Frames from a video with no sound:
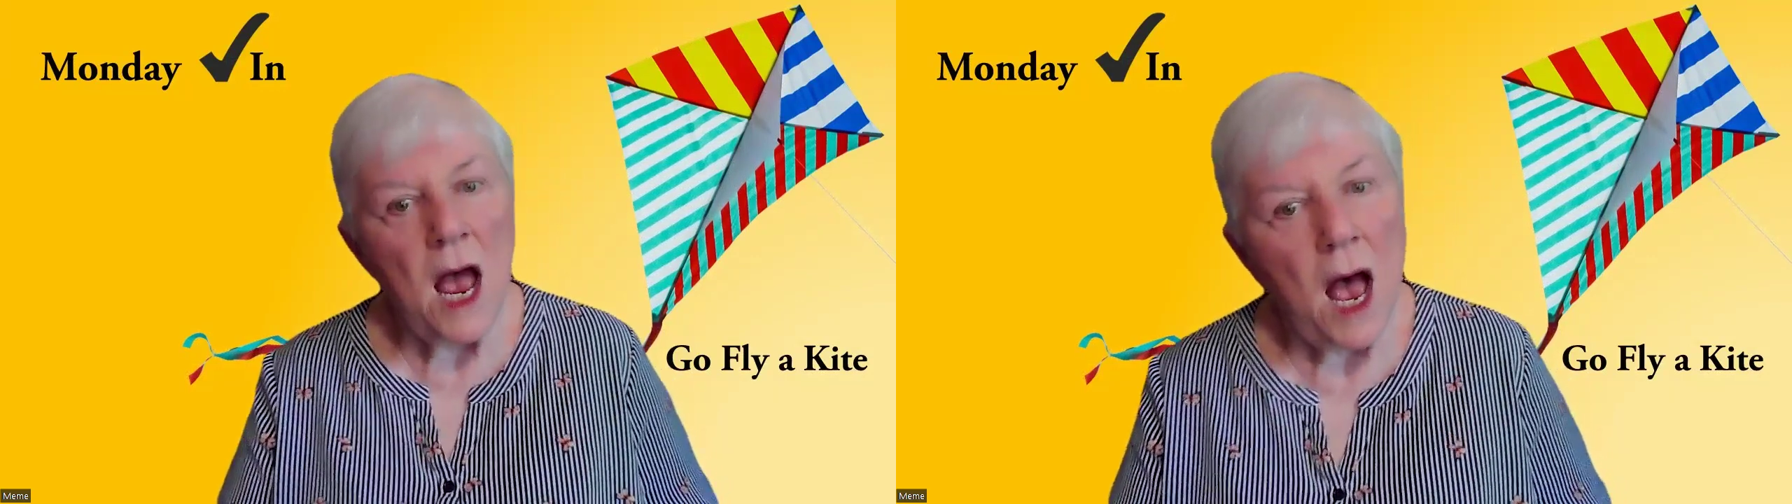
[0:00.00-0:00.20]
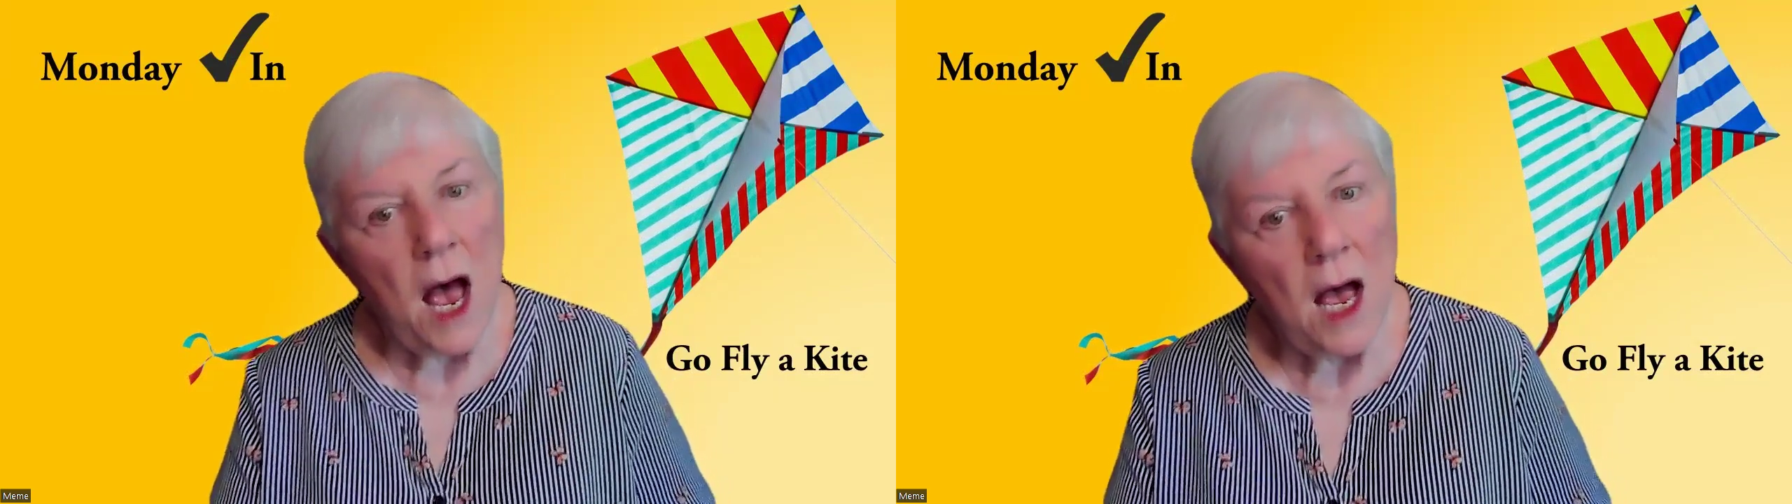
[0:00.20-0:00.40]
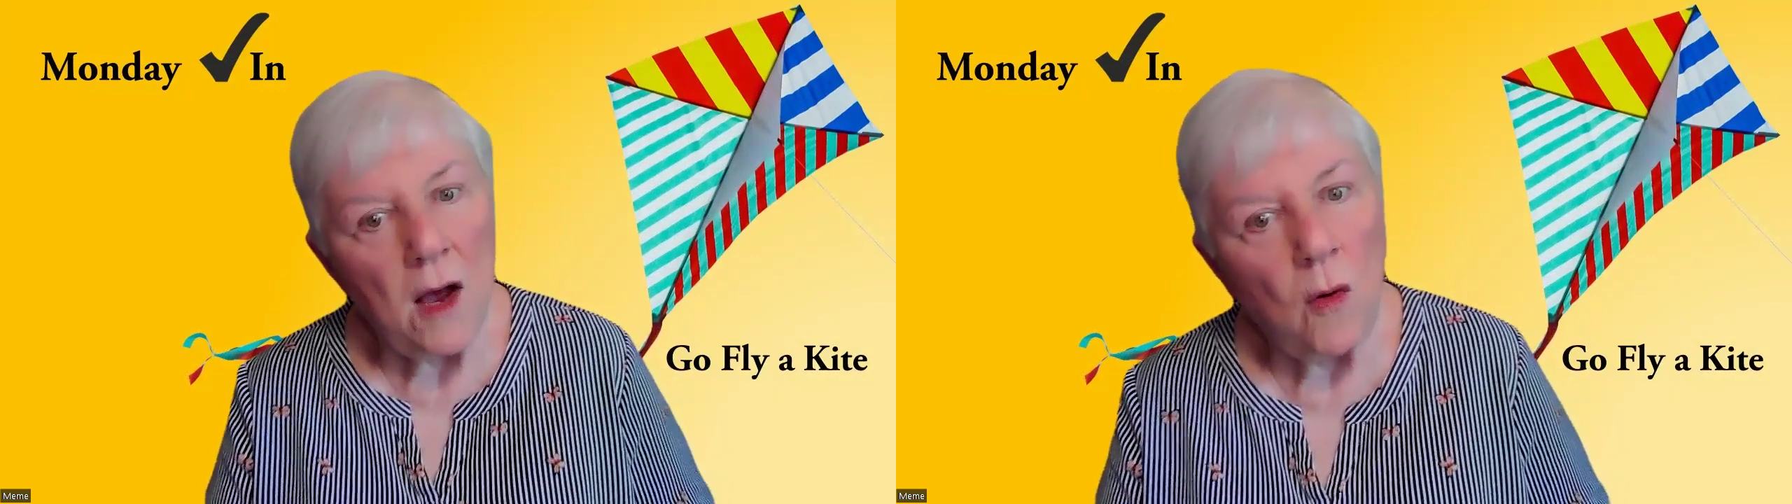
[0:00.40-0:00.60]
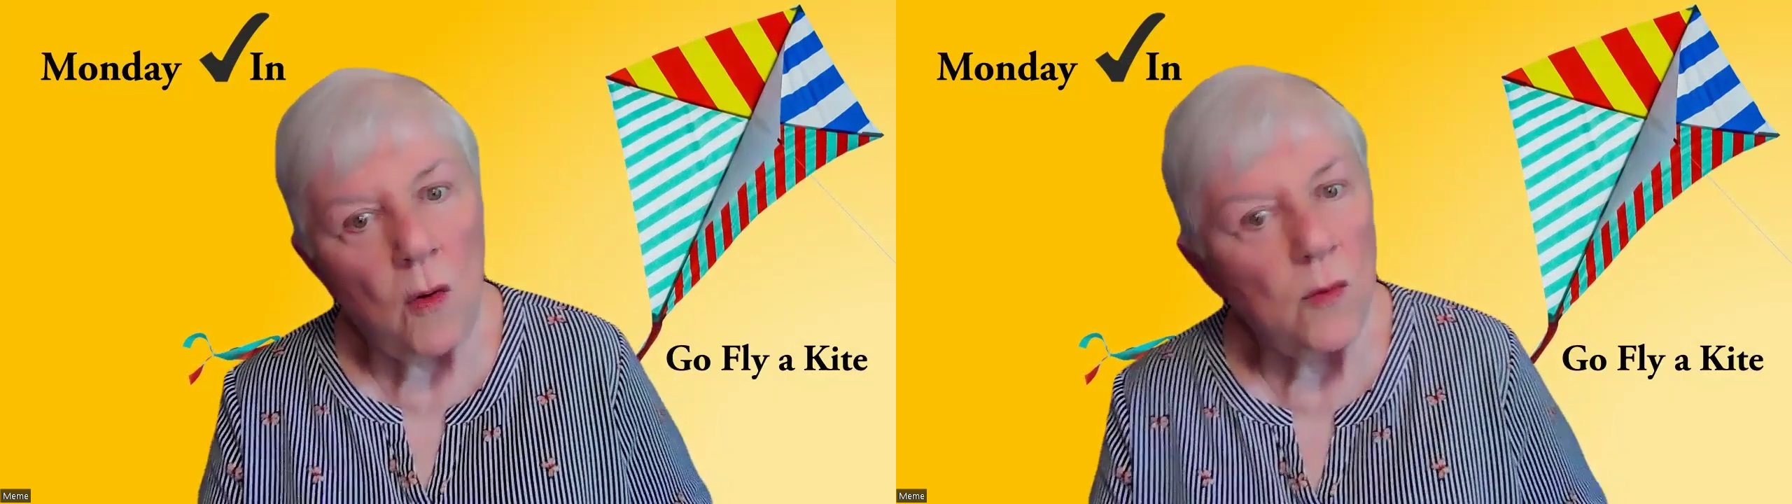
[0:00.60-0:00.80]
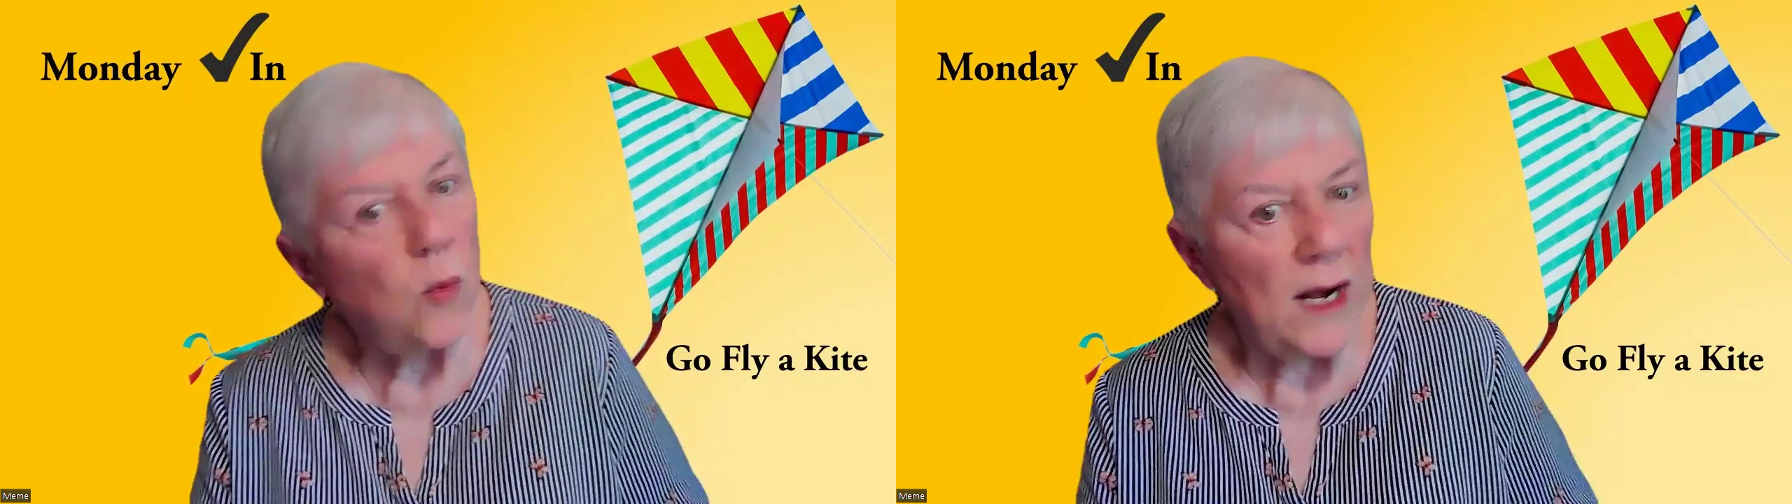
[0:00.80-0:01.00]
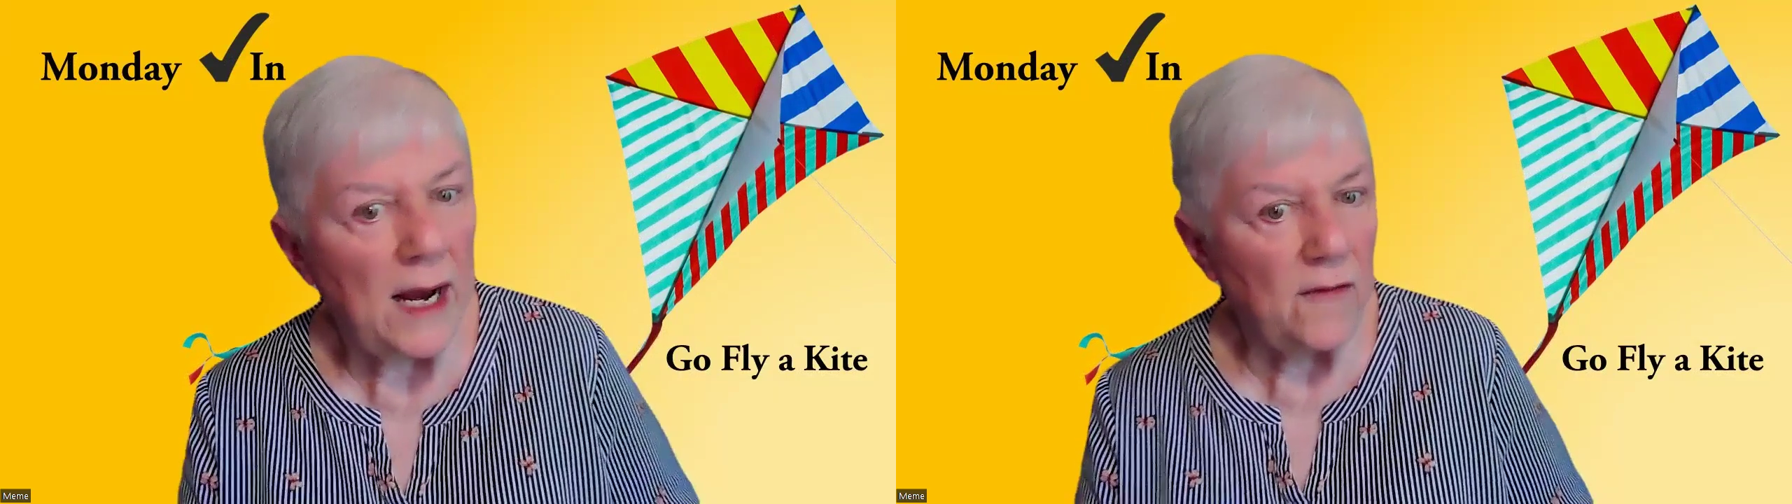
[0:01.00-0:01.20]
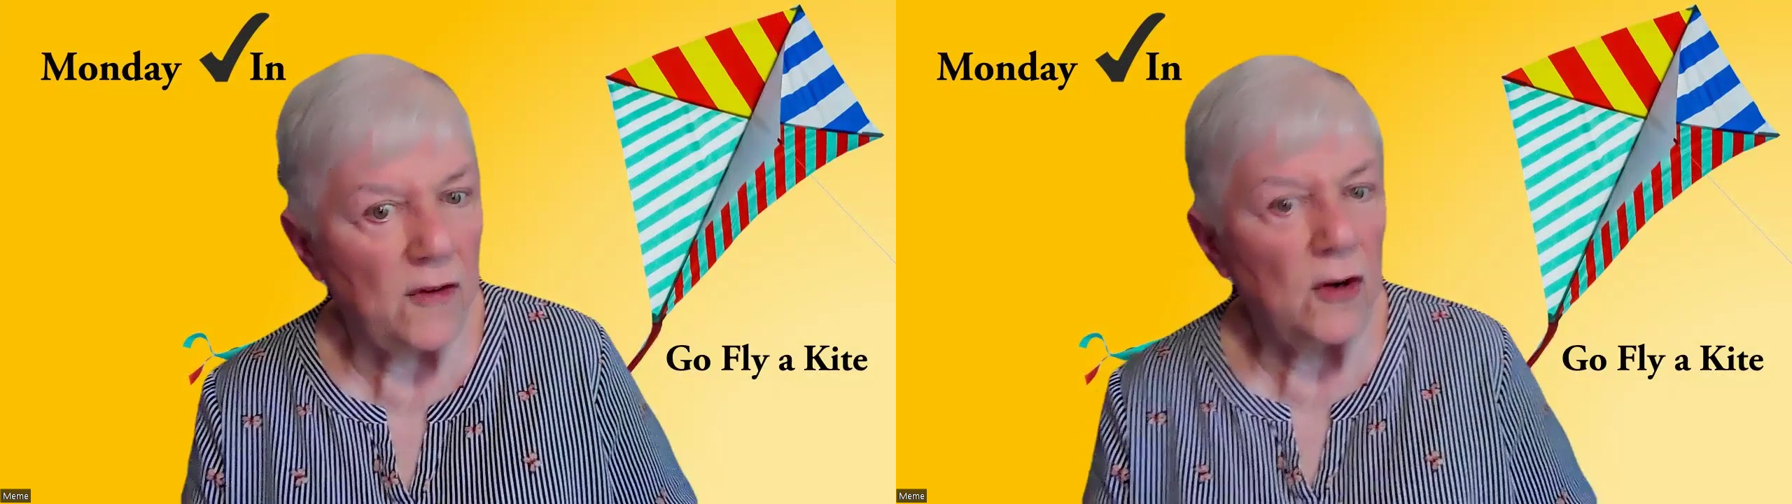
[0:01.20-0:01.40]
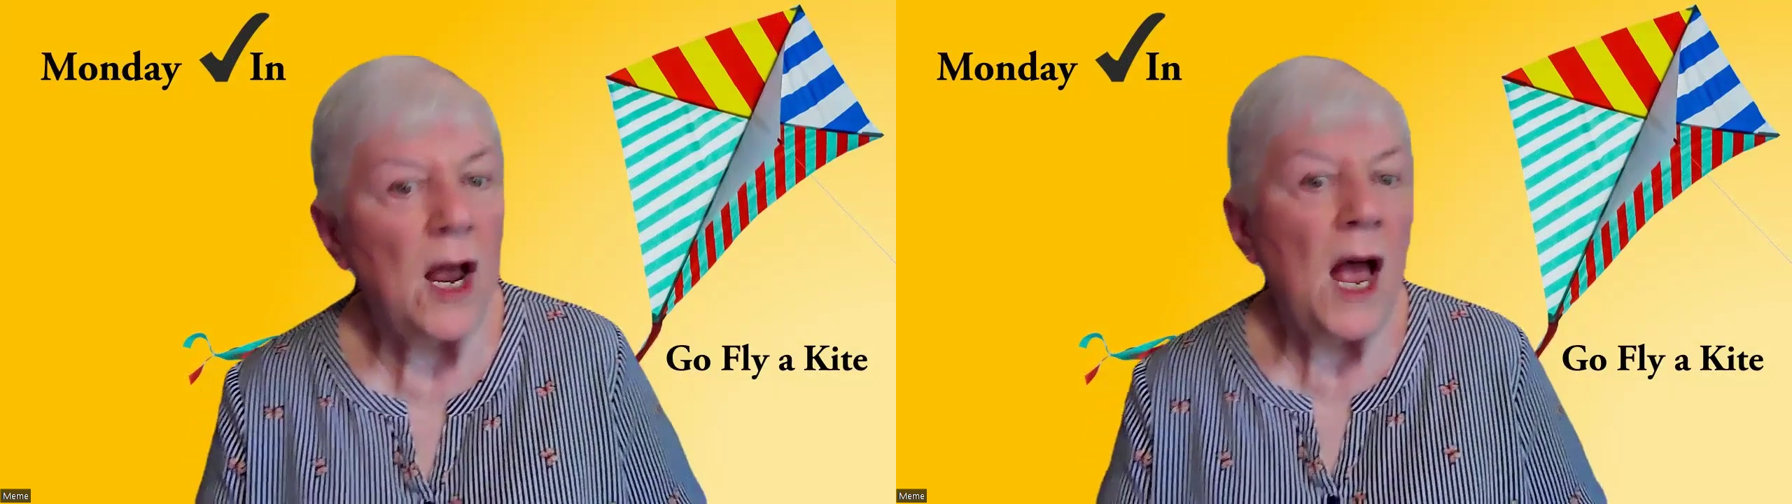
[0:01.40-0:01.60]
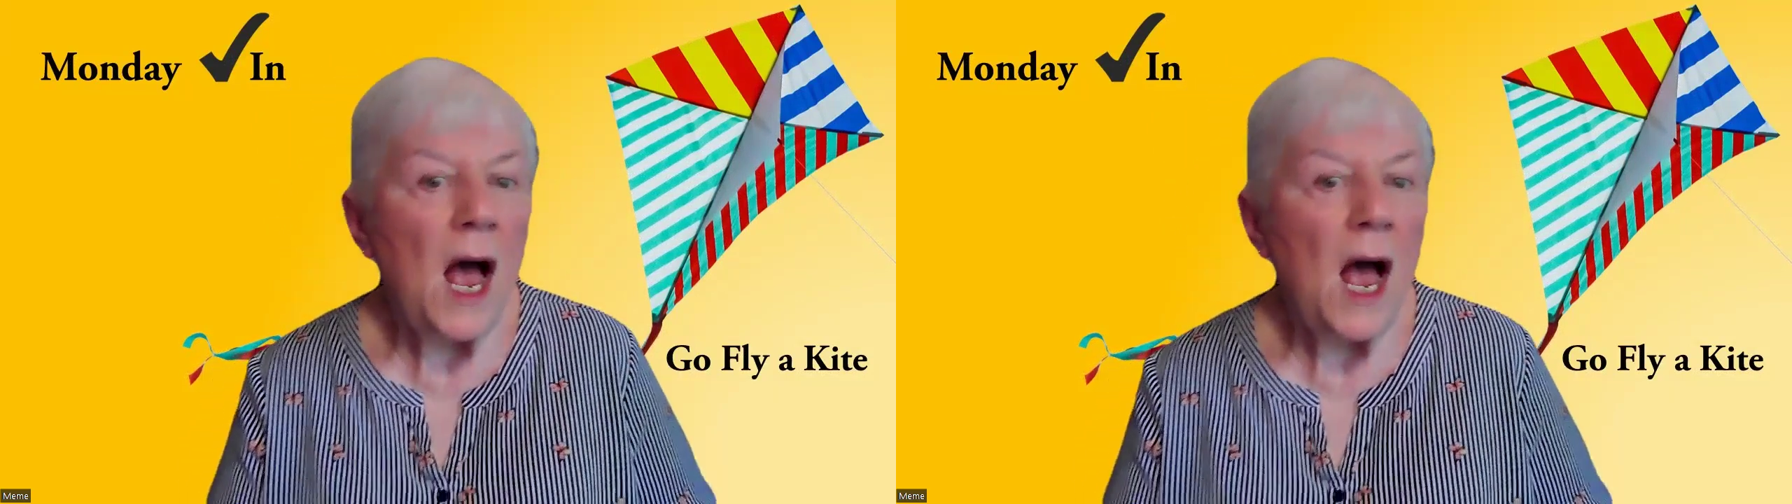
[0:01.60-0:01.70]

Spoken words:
on whatever.